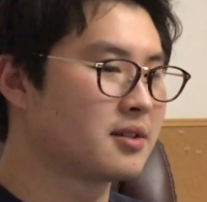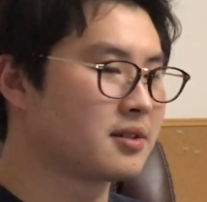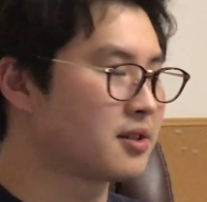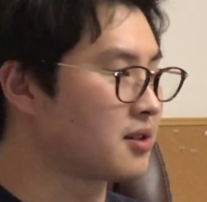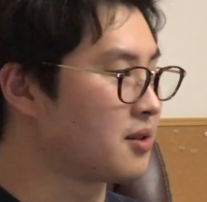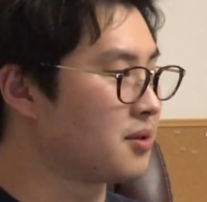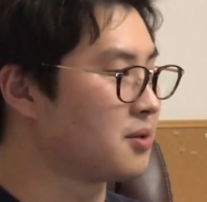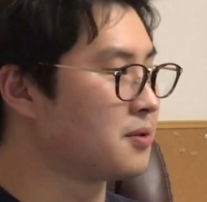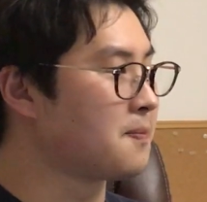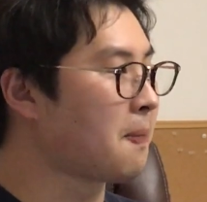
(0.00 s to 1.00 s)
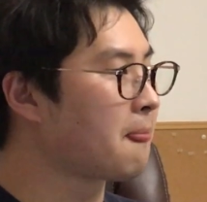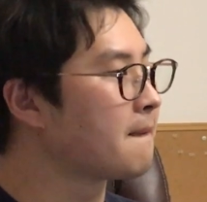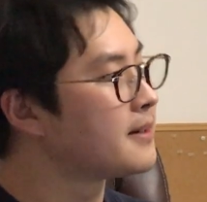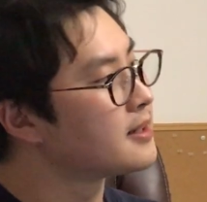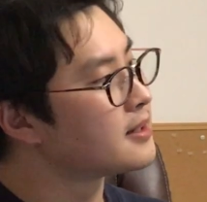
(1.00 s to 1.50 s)
So
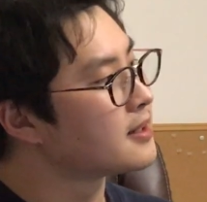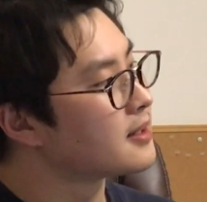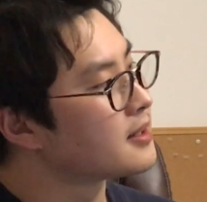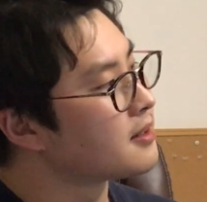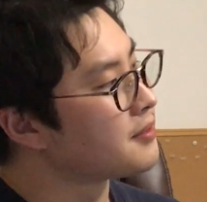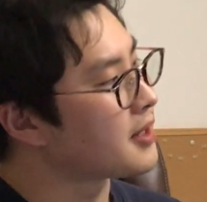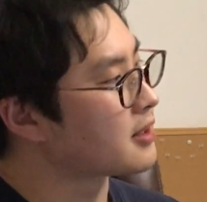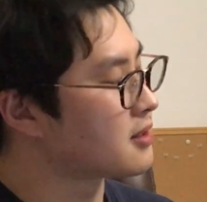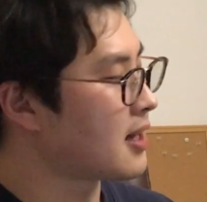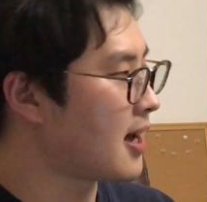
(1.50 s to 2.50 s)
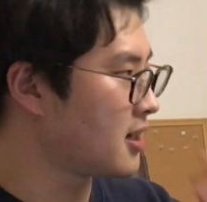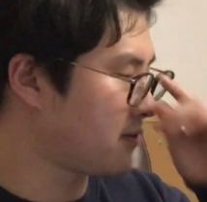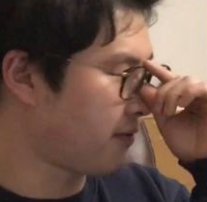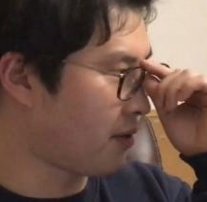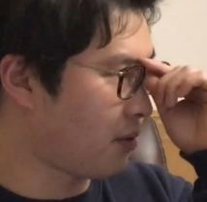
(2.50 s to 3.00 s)
next slide
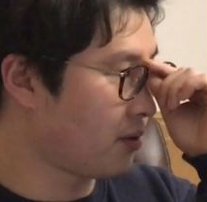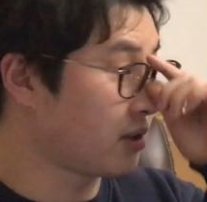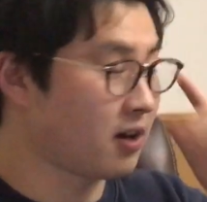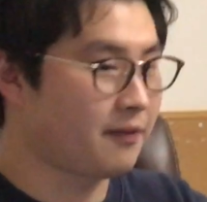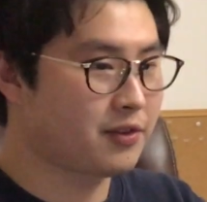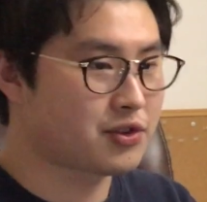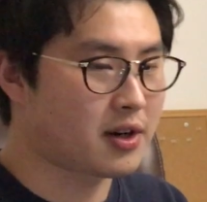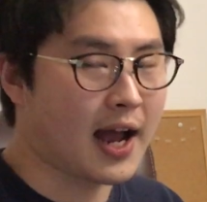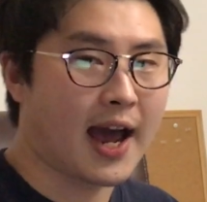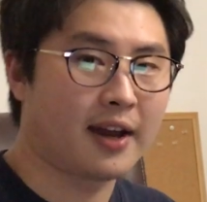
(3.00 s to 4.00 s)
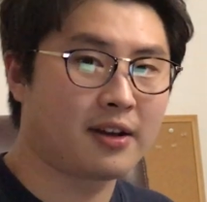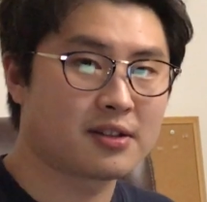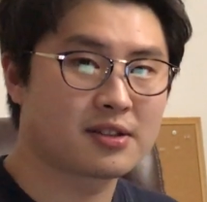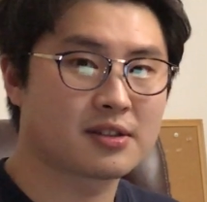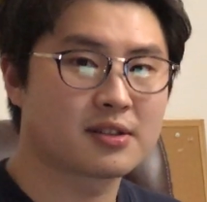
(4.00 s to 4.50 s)
for the future
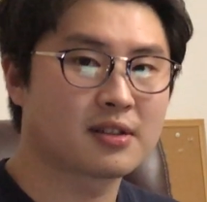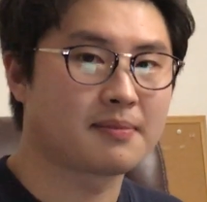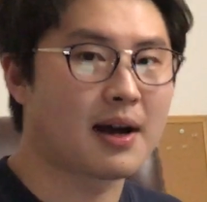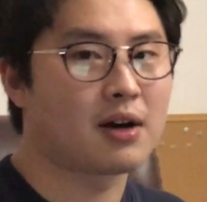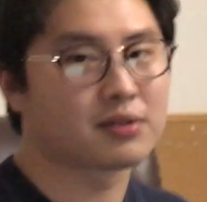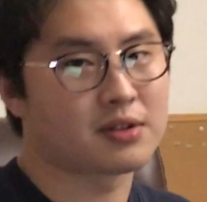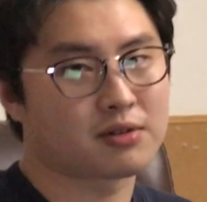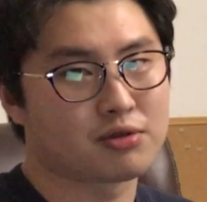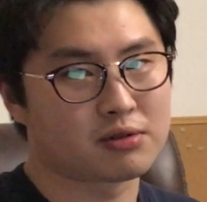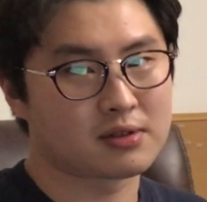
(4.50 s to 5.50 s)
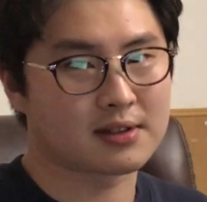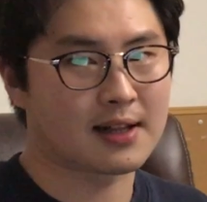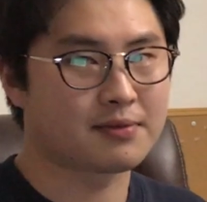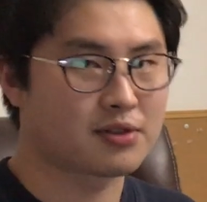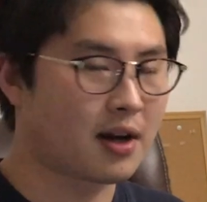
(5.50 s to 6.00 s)
ideas about the Google
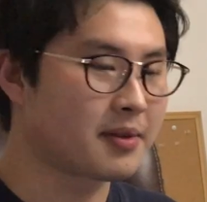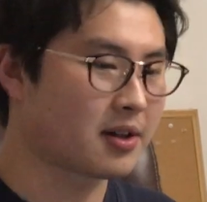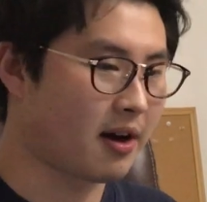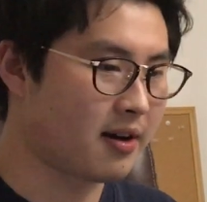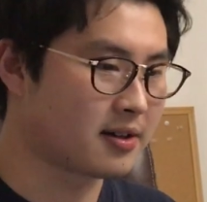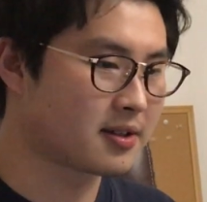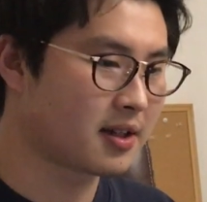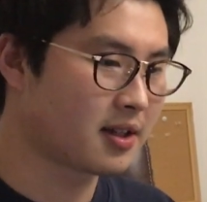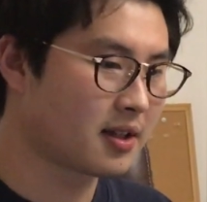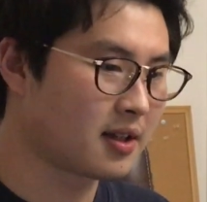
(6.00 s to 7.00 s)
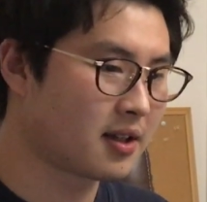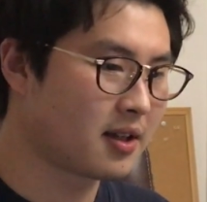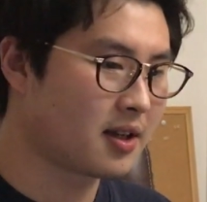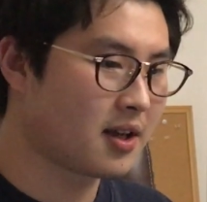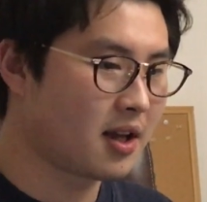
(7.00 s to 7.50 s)
self-driving cars.
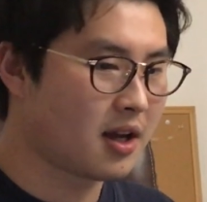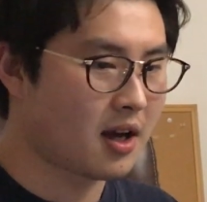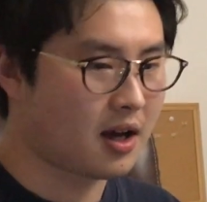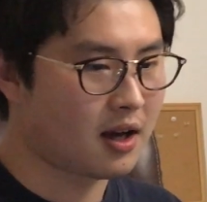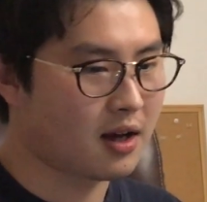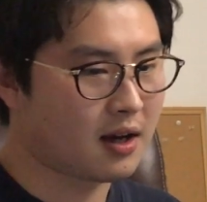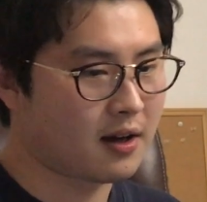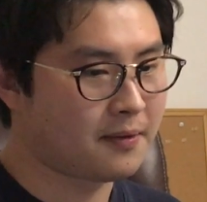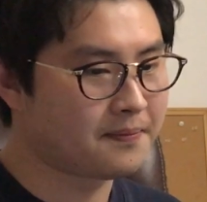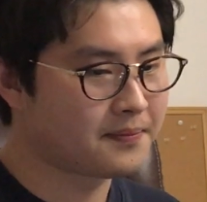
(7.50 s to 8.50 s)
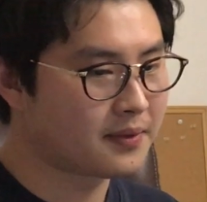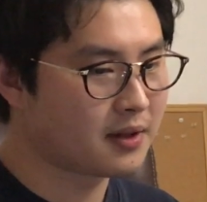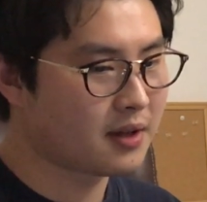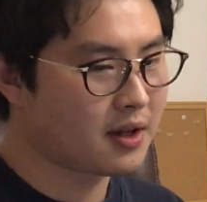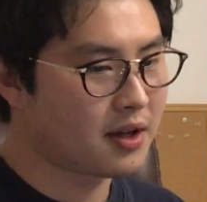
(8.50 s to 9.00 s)
Uh,
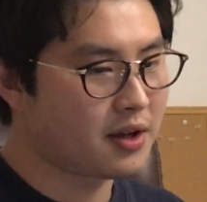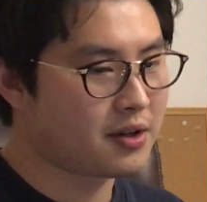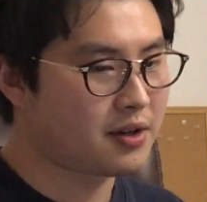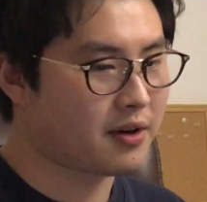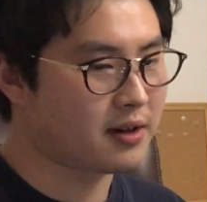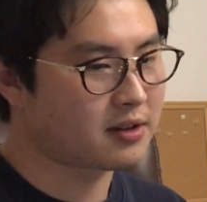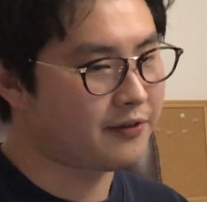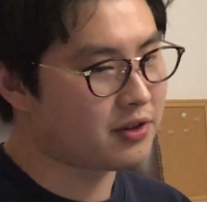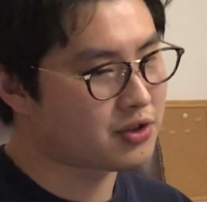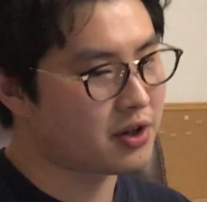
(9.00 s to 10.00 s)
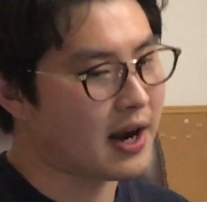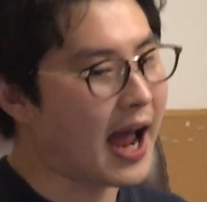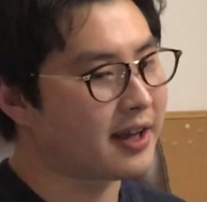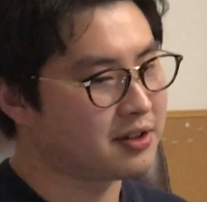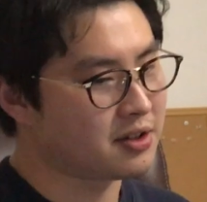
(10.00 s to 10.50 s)
Here are the future
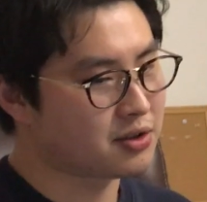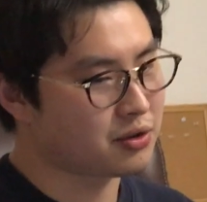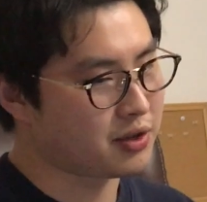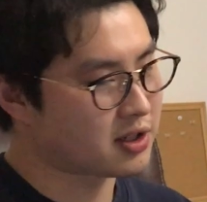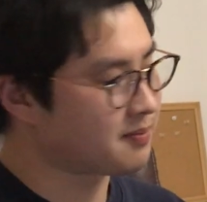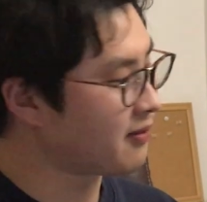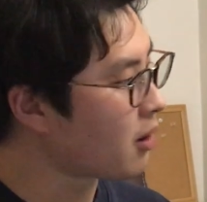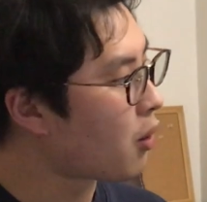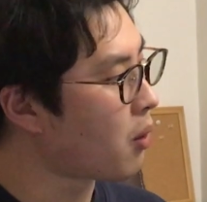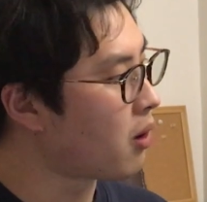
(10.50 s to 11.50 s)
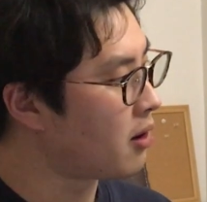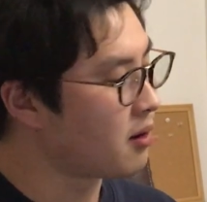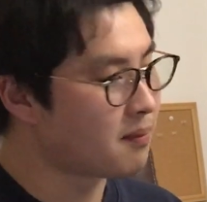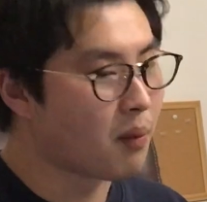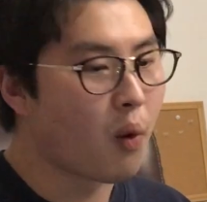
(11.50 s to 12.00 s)
ideas to
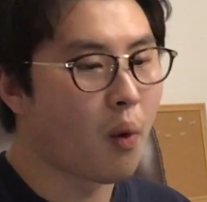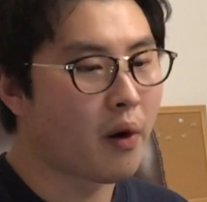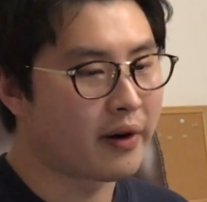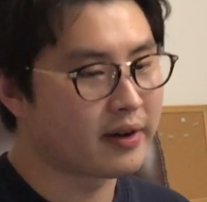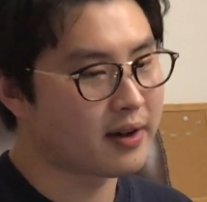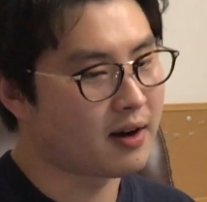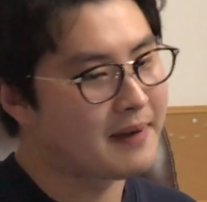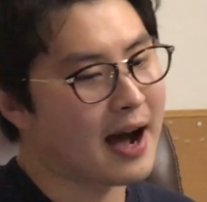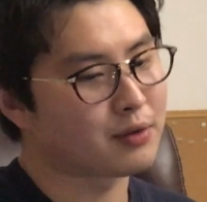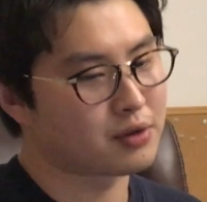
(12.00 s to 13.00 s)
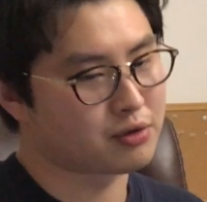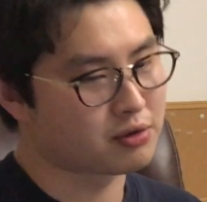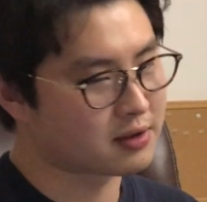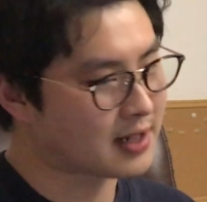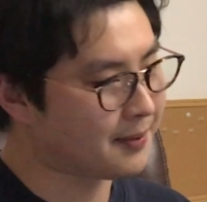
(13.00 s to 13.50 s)
explore more about the
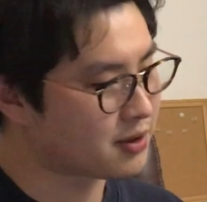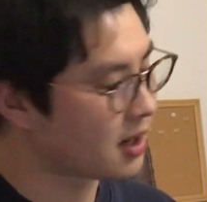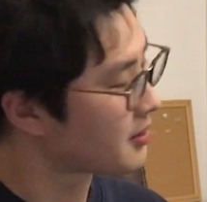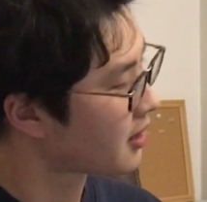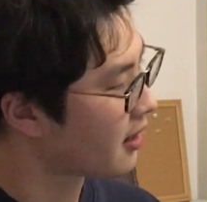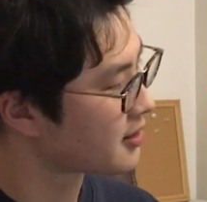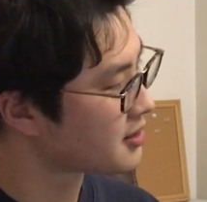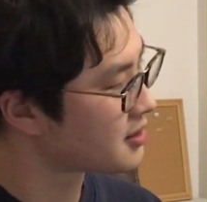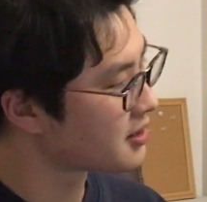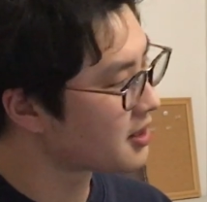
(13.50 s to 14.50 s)
Google self-driving cars.